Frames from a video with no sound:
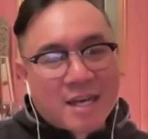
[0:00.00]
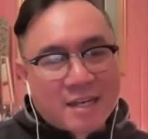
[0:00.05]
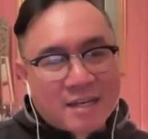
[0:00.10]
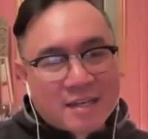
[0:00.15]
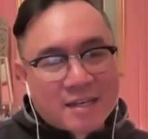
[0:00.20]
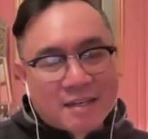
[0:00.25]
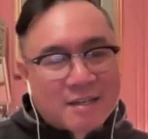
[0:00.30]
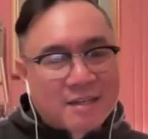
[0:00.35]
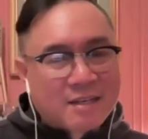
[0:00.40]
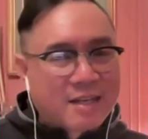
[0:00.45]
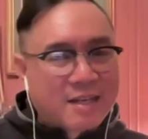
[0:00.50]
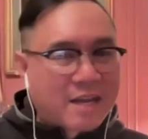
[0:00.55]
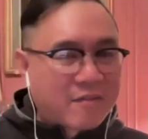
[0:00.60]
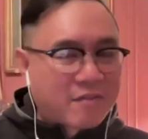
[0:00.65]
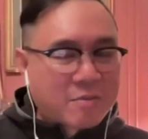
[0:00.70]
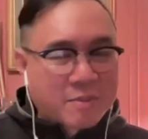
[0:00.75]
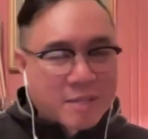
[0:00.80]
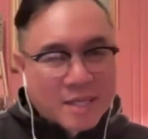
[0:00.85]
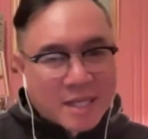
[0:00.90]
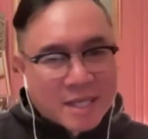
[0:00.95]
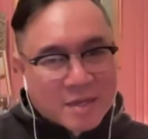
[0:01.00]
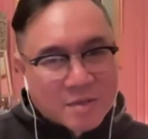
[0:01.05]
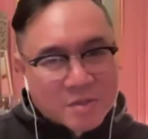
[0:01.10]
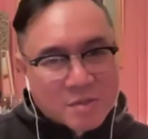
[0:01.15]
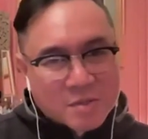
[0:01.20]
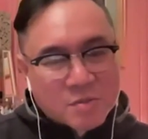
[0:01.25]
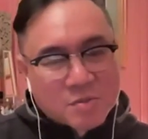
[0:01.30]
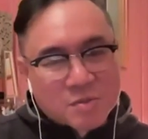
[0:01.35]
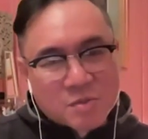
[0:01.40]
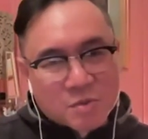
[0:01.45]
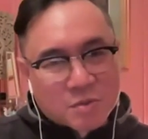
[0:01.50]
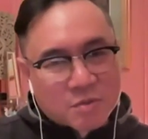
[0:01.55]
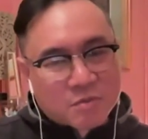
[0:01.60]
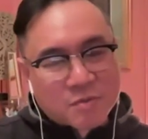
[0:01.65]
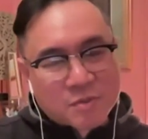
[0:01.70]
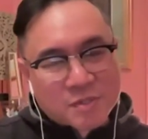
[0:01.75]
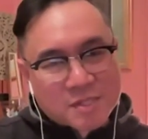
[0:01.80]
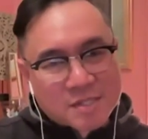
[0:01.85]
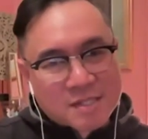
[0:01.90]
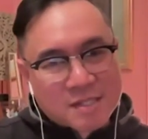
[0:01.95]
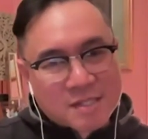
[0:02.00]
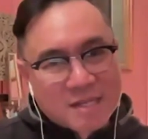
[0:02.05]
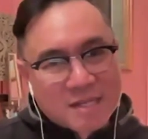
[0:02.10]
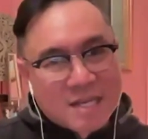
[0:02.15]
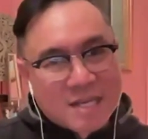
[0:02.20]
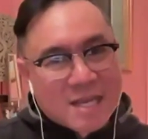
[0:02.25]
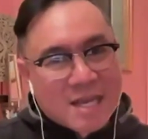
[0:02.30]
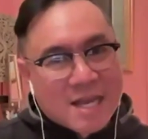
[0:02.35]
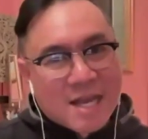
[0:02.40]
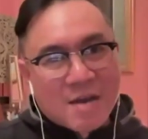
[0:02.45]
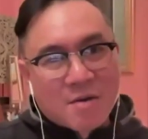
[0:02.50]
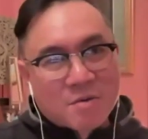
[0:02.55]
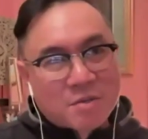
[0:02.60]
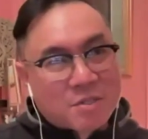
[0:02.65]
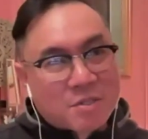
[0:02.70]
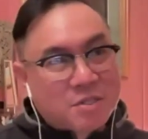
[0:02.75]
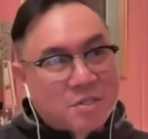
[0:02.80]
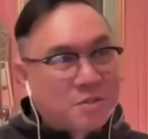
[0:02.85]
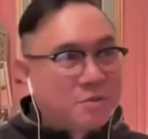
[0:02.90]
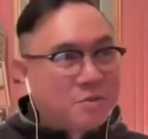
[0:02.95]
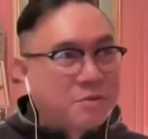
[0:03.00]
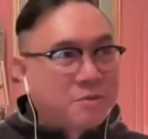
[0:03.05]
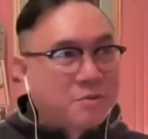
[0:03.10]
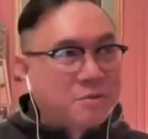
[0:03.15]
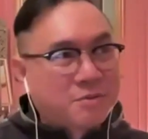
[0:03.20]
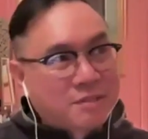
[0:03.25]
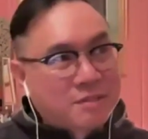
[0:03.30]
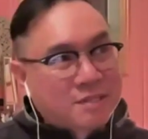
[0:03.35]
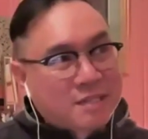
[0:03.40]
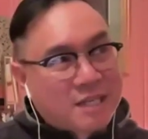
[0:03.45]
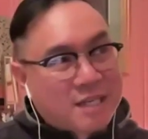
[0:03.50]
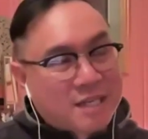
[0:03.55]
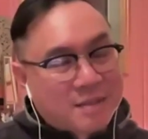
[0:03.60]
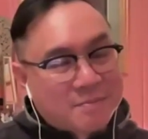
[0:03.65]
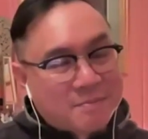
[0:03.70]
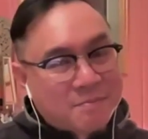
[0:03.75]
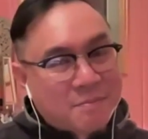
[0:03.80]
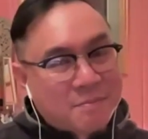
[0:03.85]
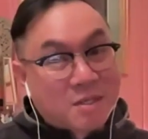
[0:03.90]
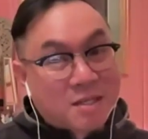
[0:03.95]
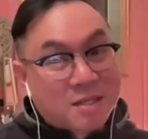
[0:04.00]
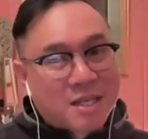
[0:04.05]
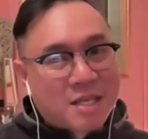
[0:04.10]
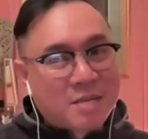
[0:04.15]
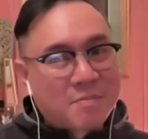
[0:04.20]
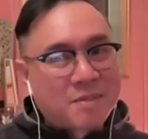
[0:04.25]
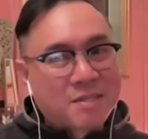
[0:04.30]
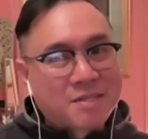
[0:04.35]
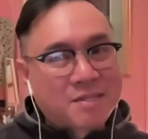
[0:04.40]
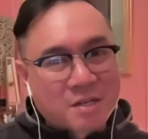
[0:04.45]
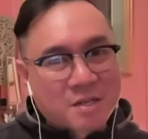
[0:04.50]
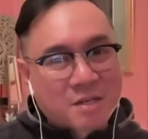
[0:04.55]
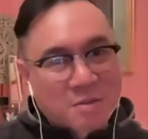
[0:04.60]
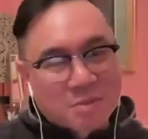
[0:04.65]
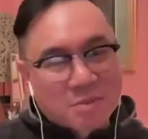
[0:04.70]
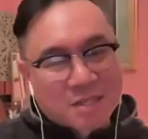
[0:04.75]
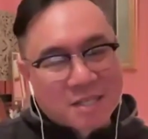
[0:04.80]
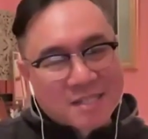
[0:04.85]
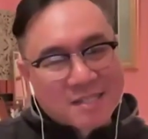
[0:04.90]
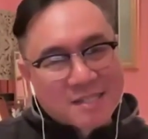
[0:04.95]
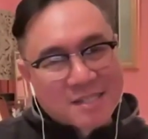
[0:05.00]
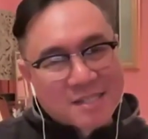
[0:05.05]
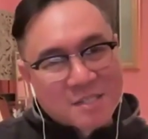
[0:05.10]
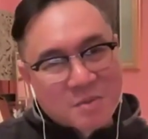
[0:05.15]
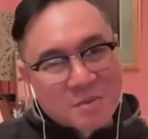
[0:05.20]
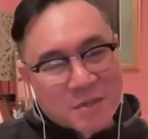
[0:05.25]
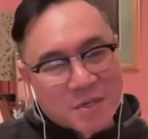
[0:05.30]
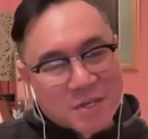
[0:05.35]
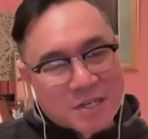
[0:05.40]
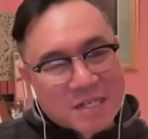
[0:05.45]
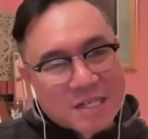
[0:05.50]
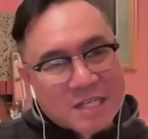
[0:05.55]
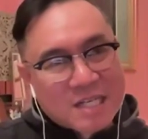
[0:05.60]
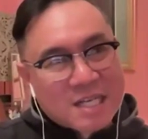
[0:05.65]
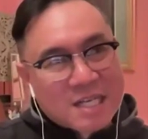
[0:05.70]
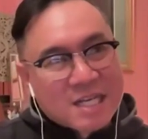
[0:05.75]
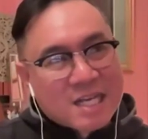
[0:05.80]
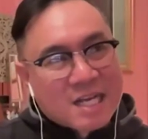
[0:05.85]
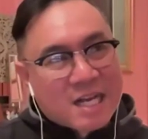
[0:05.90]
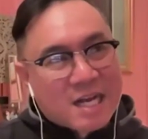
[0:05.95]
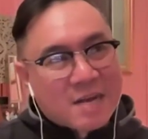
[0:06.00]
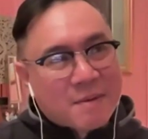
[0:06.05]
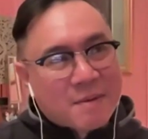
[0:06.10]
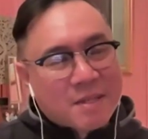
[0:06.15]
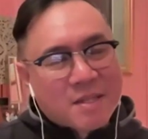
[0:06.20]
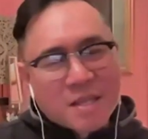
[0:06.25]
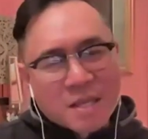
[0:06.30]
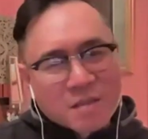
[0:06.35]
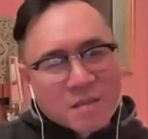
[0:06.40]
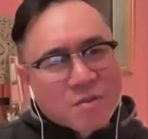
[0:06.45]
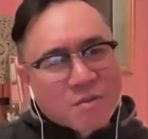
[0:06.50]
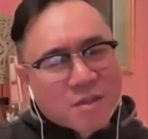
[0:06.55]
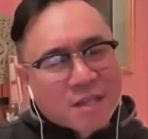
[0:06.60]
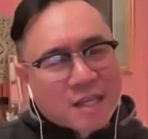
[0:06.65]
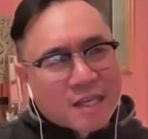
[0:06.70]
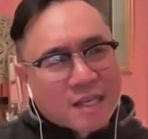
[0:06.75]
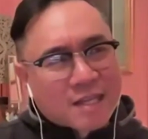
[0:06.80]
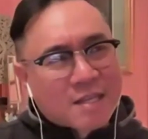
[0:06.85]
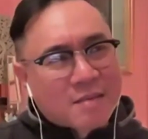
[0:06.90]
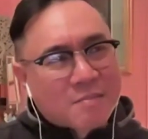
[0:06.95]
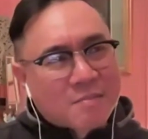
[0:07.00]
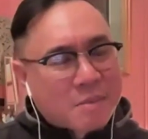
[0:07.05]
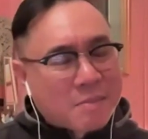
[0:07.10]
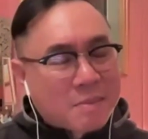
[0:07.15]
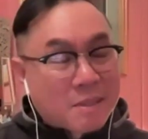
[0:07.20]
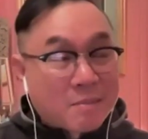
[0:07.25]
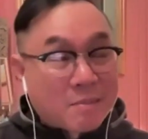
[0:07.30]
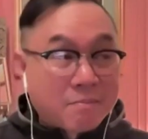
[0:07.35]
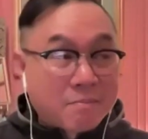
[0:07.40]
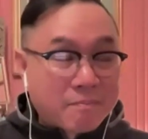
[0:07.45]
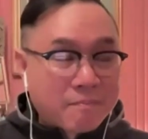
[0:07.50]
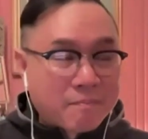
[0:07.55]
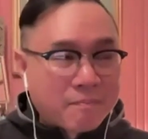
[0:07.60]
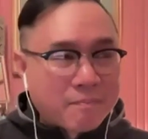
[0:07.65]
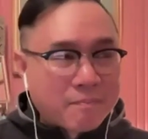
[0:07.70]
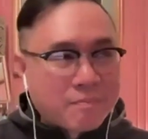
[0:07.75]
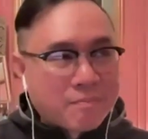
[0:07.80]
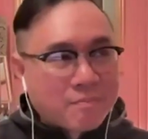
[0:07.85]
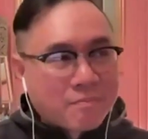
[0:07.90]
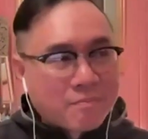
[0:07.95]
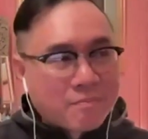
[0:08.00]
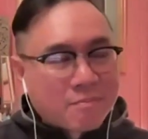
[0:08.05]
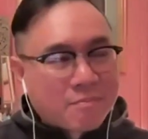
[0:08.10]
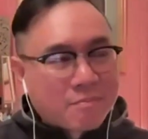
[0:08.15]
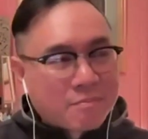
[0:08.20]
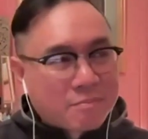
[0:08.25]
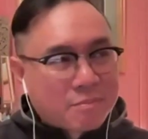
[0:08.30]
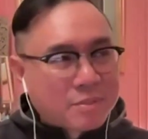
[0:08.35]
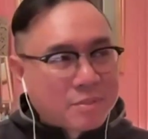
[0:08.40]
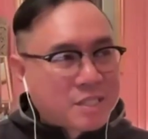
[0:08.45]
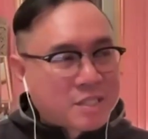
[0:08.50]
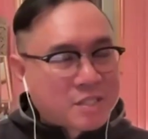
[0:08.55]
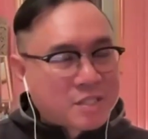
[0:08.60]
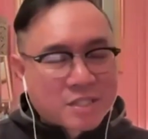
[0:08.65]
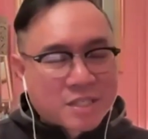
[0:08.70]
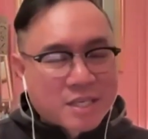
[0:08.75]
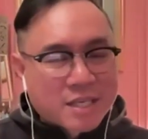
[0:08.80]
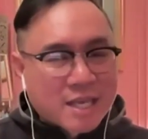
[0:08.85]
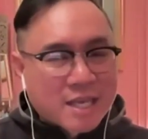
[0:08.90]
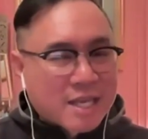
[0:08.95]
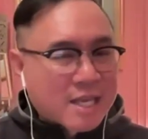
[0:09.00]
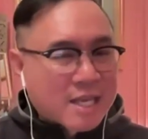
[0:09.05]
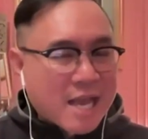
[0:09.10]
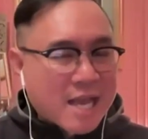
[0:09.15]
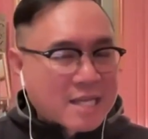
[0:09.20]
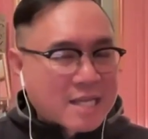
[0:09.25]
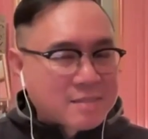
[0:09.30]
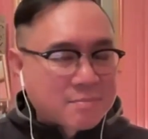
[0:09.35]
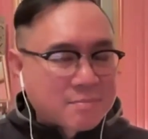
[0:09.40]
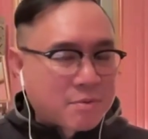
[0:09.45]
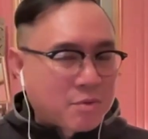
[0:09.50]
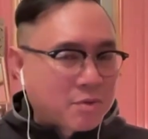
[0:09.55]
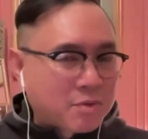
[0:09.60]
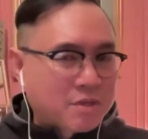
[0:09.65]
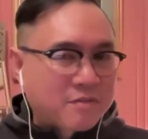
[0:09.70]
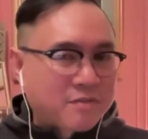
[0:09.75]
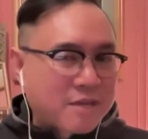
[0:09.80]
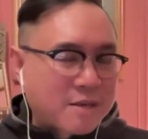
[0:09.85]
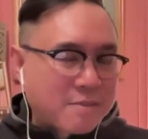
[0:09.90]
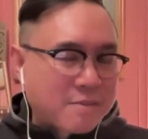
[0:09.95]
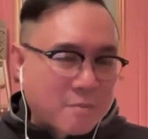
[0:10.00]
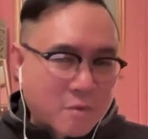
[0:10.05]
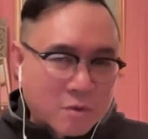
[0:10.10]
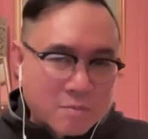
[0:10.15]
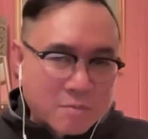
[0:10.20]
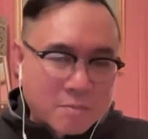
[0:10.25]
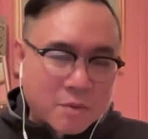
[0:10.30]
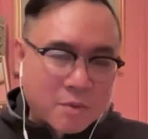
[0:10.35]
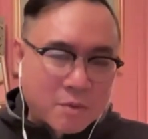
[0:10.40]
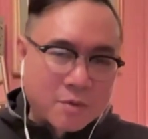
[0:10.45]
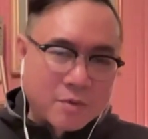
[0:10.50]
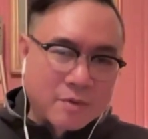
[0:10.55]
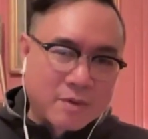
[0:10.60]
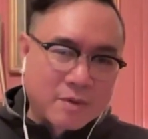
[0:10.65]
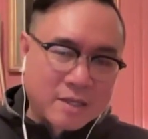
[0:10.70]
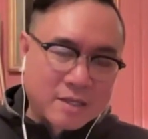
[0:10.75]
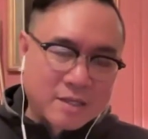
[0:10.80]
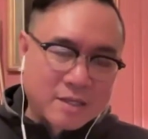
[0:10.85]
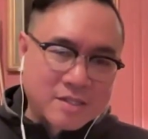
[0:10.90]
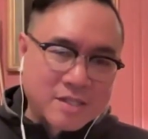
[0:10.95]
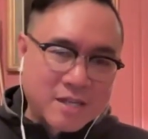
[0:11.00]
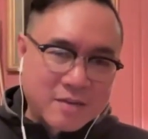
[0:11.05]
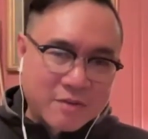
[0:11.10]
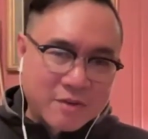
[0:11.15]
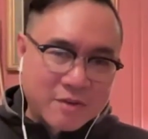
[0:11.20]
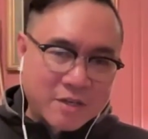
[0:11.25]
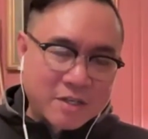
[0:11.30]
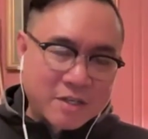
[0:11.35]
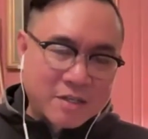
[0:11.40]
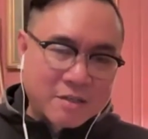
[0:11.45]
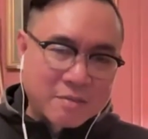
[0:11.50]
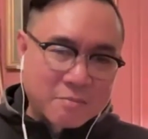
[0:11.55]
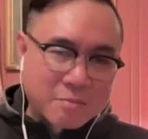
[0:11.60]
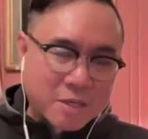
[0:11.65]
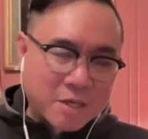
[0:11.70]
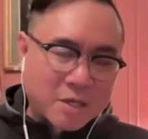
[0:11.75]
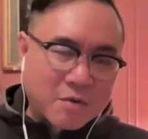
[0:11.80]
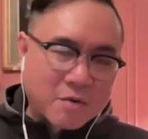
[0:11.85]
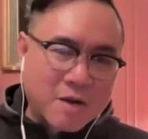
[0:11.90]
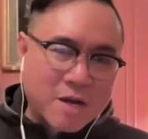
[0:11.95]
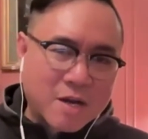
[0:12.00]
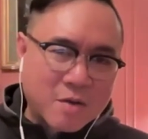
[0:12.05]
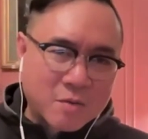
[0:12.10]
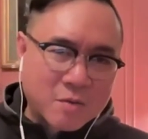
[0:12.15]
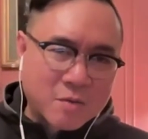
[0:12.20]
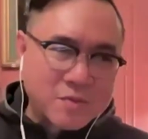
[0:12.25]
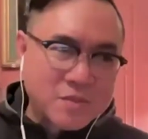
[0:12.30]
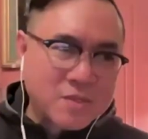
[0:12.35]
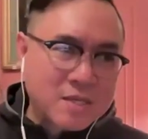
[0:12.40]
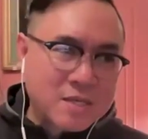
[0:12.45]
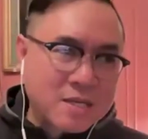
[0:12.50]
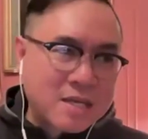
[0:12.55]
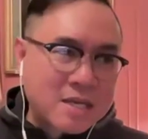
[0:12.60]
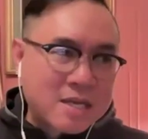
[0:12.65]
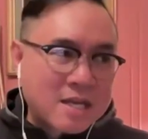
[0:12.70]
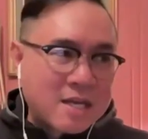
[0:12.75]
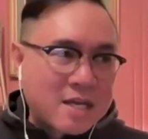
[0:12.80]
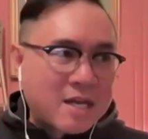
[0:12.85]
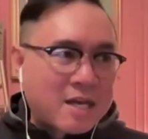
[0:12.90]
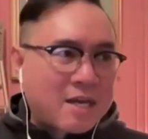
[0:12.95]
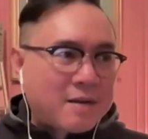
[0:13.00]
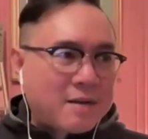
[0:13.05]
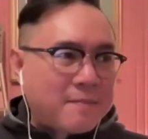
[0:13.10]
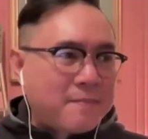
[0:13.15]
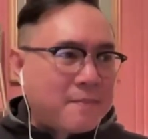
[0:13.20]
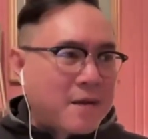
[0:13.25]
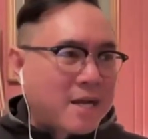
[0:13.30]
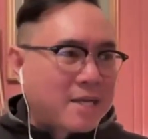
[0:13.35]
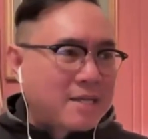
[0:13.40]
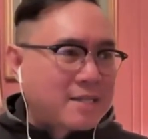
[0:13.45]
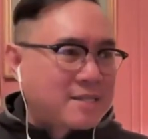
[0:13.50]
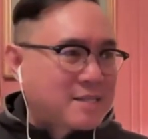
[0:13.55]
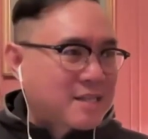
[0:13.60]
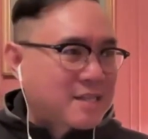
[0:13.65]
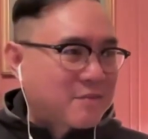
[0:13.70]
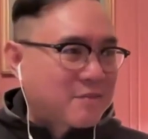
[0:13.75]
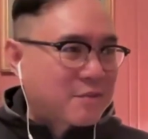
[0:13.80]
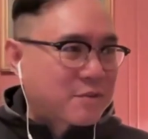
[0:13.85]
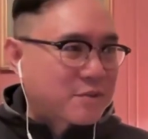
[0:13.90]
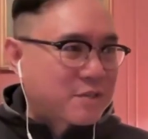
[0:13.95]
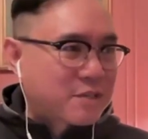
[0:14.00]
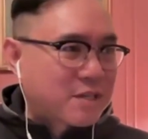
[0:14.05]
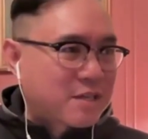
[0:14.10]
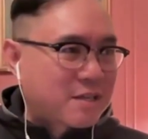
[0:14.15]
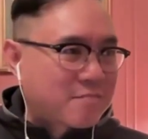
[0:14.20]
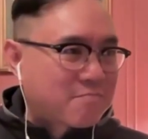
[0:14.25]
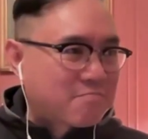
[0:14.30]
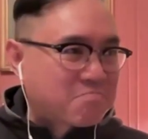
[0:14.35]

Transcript: and everybody else sort of was out to um, keep us in our place, as it were. Um, and the other thing I think maybe potentially as important, if not more important than discovering punk rock was um, I discovered